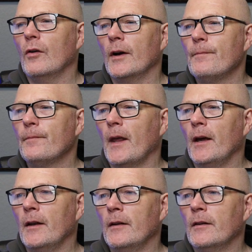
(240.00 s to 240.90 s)
right,
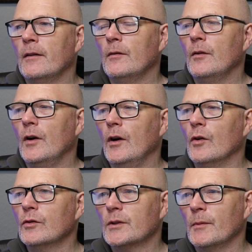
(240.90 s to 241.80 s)
and
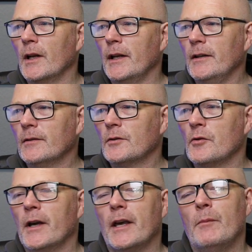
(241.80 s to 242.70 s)
ultimately
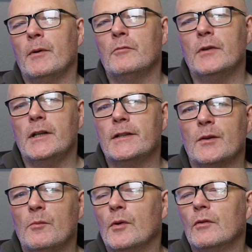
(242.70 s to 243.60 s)
try and keep it really
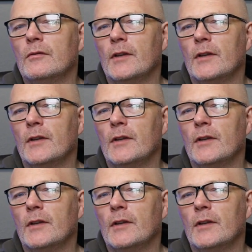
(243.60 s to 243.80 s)
simple.